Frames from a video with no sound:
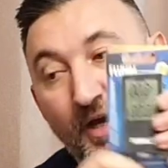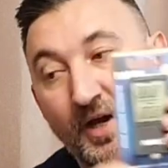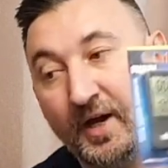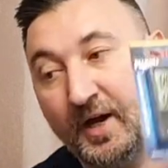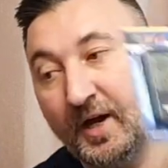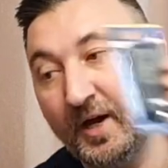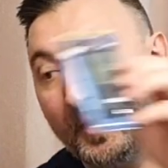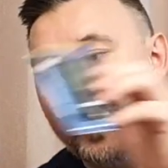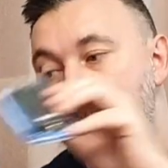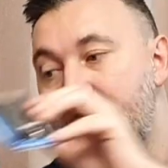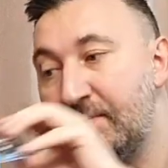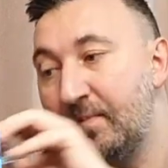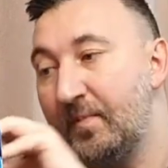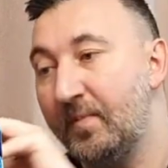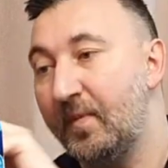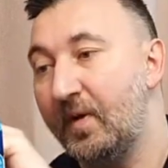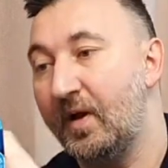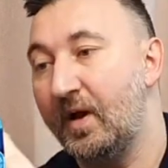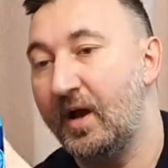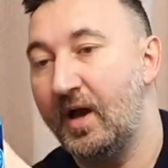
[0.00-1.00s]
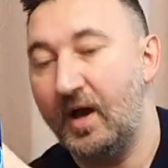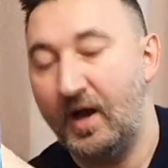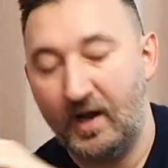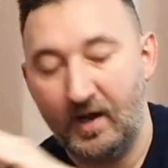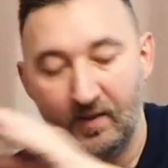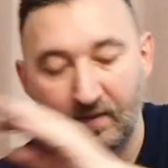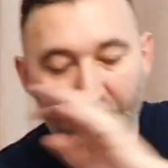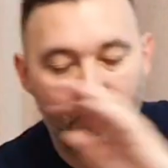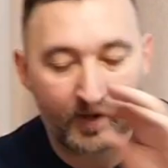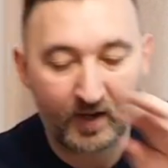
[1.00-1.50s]
And
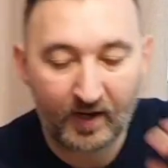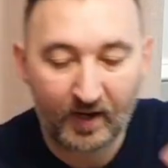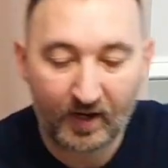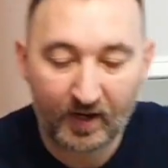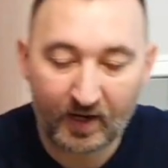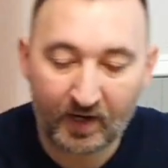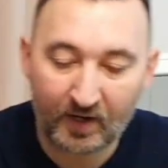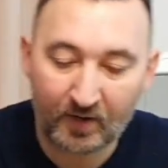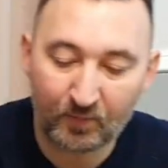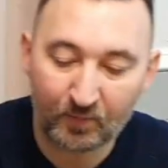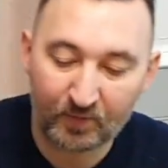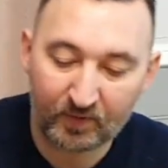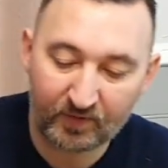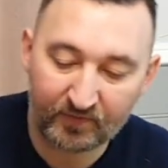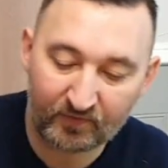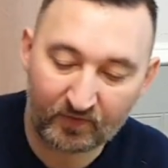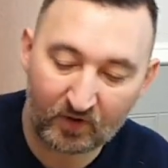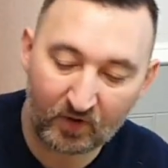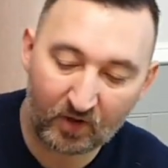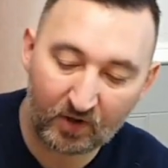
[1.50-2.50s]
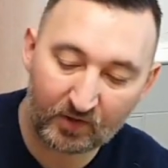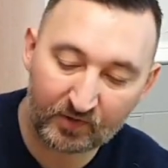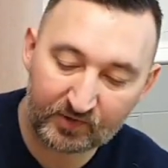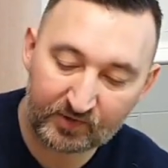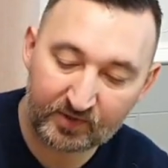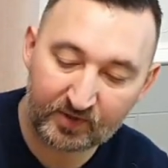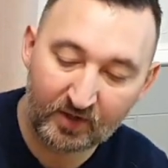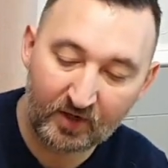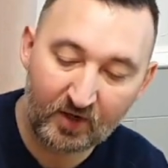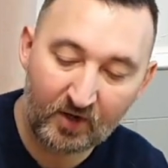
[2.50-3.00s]
then you've
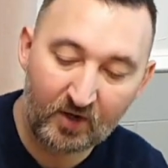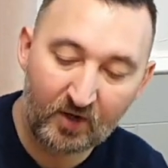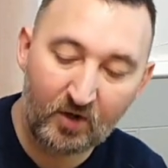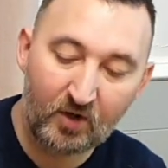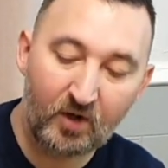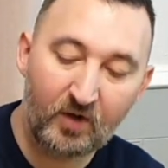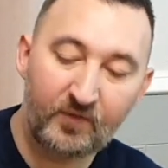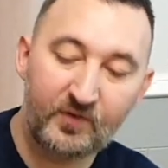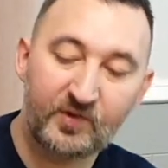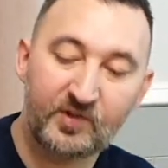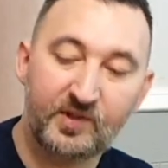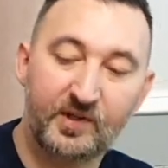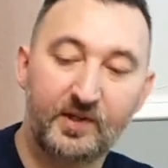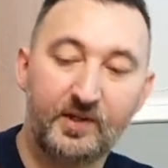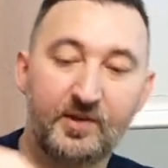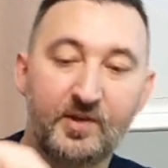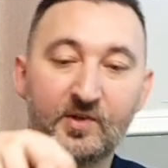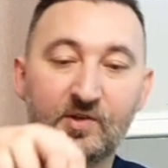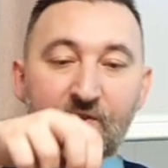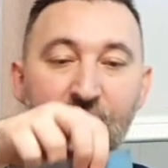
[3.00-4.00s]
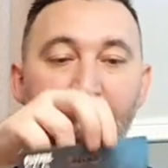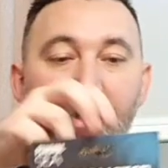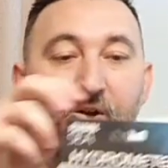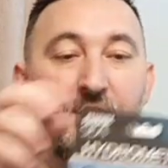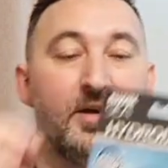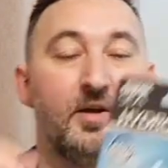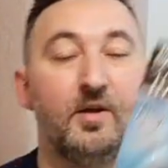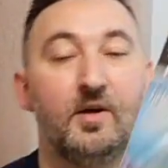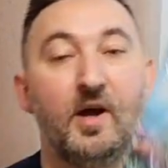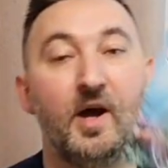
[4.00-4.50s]
got, obviously there's the
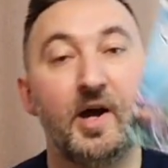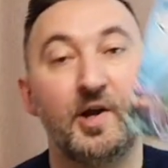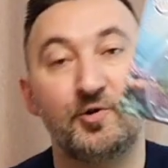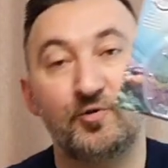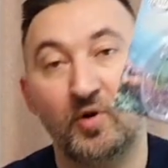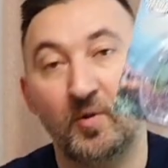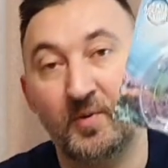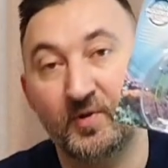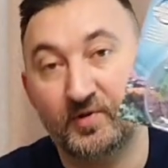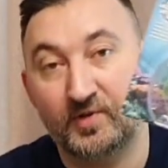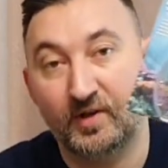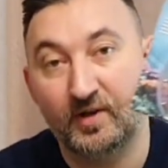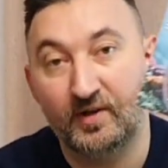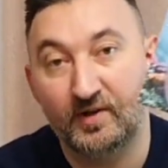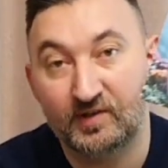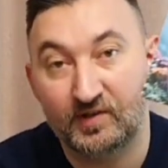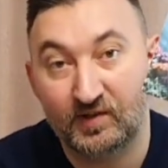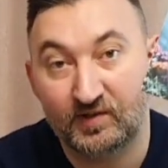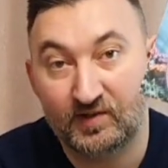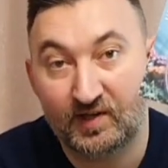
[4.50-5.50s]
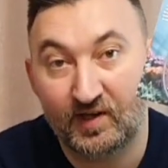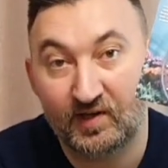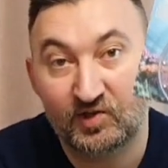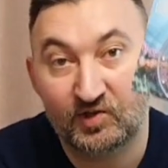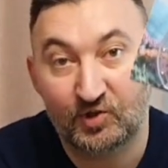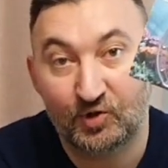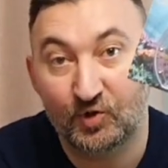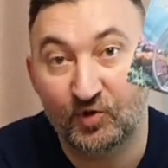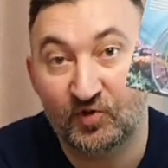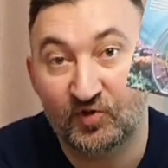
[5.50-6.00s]
hydrometer to
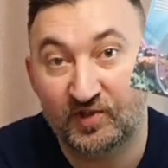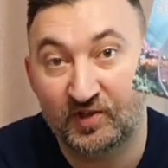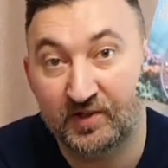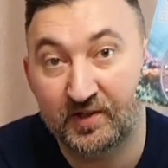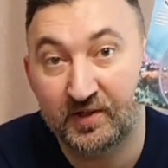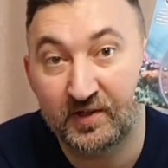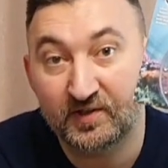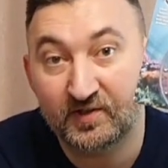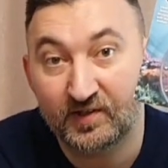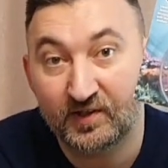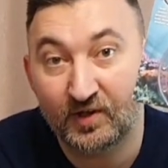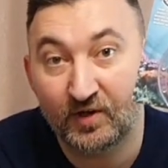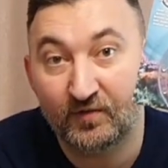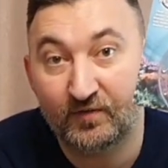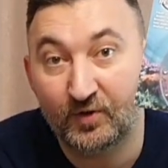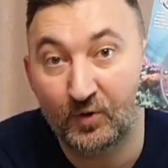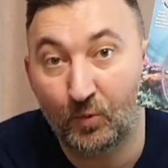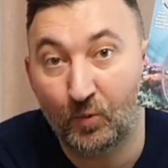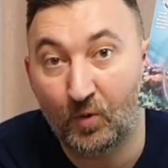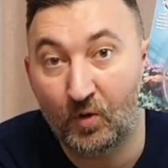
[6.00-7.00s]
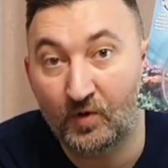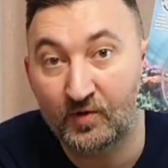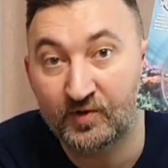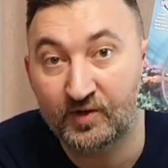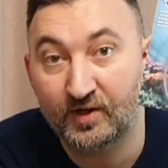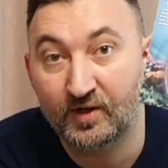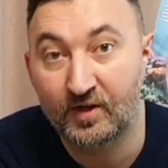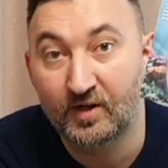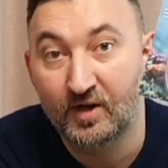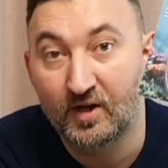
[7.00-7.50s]
test your salinity of your
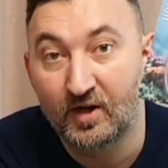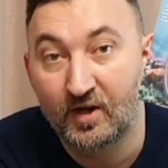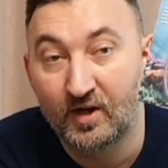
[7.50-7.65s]
water.